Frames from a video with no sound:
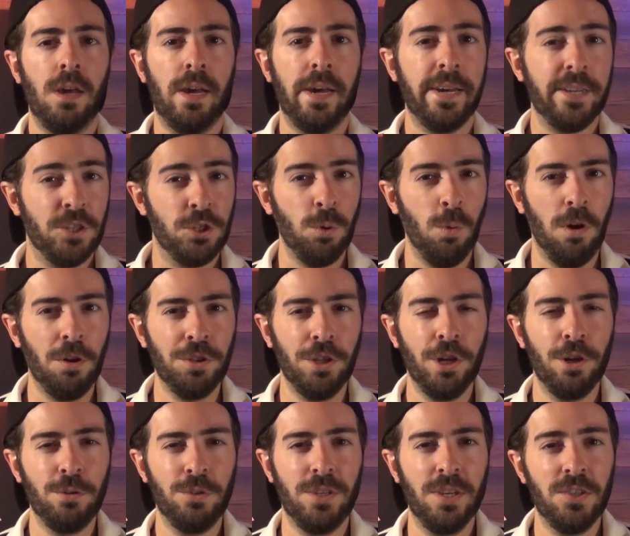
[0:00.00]
As you all
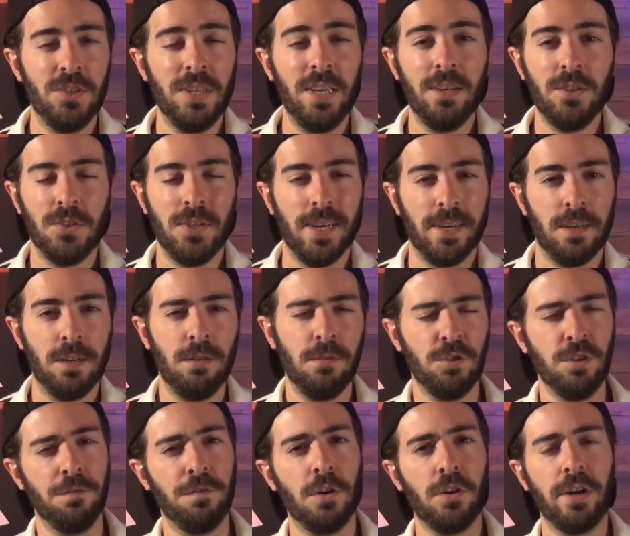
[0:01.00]
know, Disney
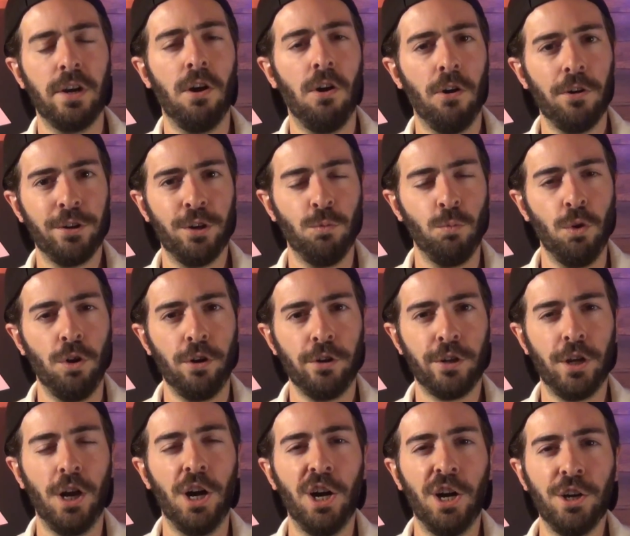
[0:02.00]
executives are very hard at
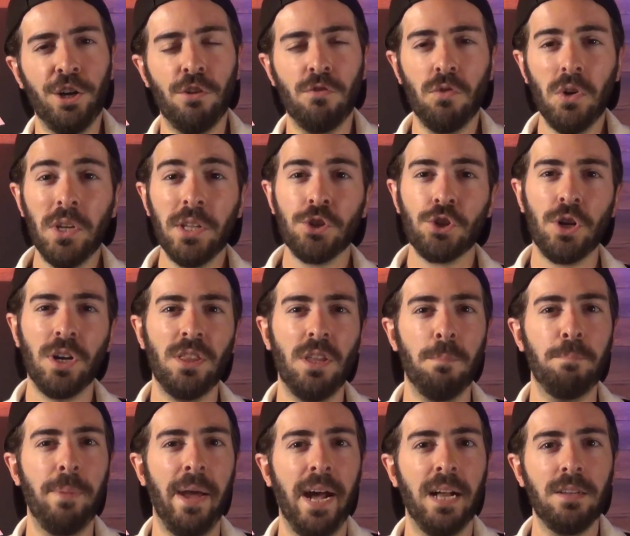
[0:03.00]
work on really trying
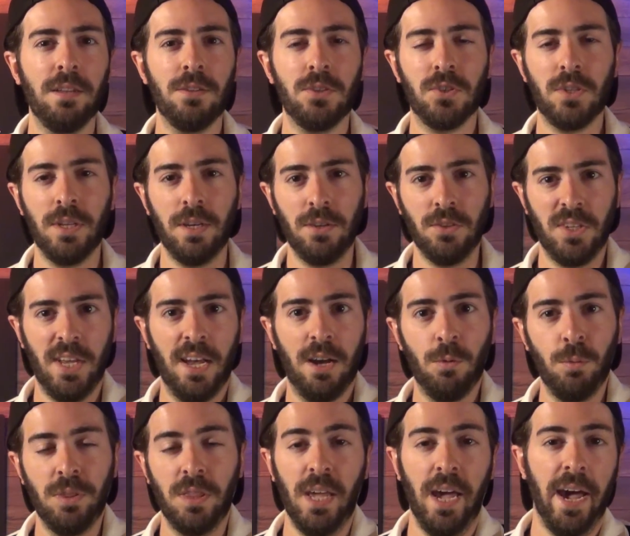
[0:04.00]
to balance things
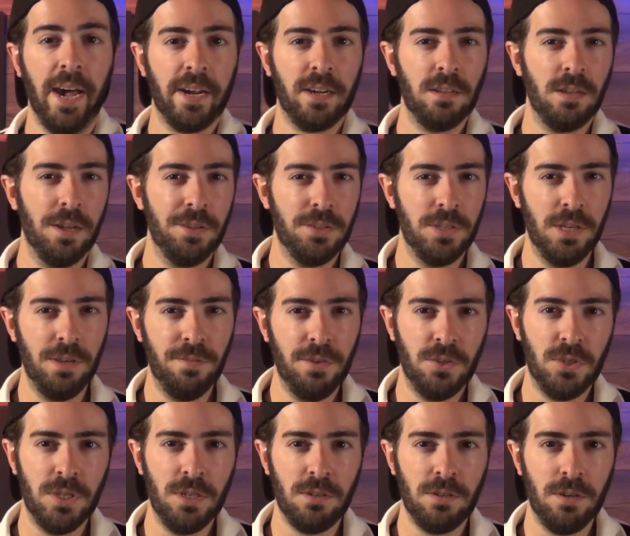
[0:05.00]
out with the Acolyte
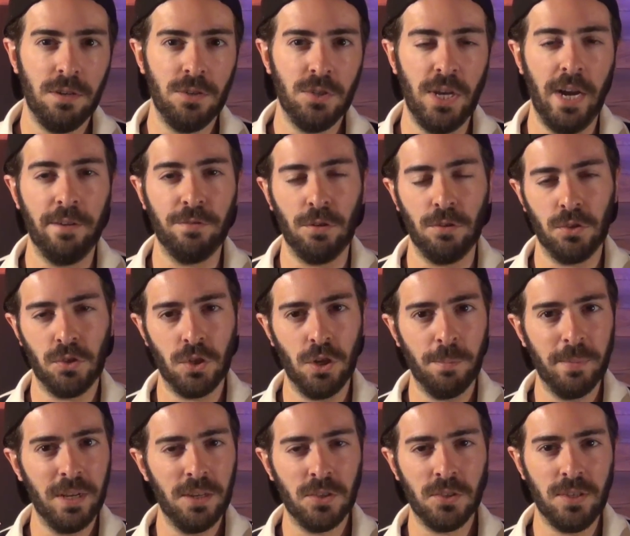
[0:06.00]
TV series after
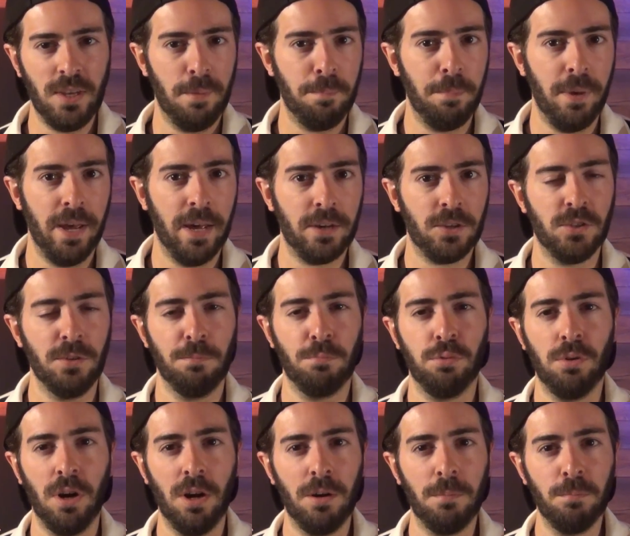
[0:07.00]
so many setbacks and
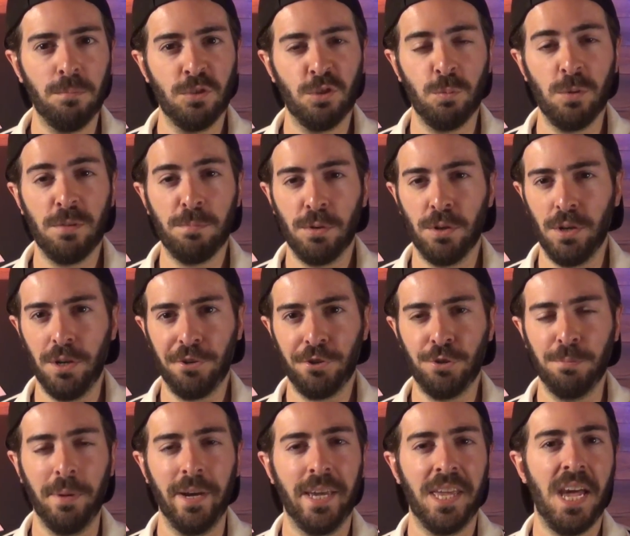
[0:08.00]
problems with
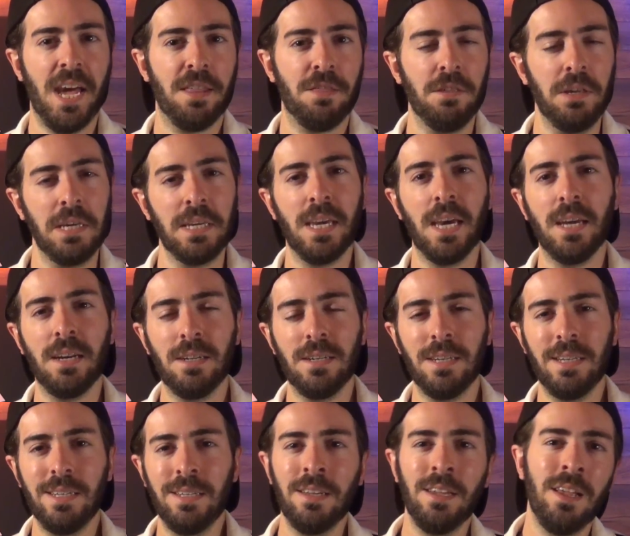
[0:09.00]
production by Kathleen
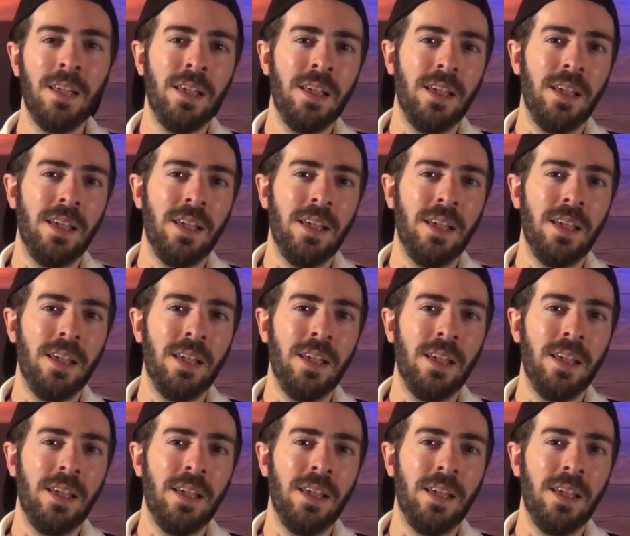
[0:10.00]
Kennedy,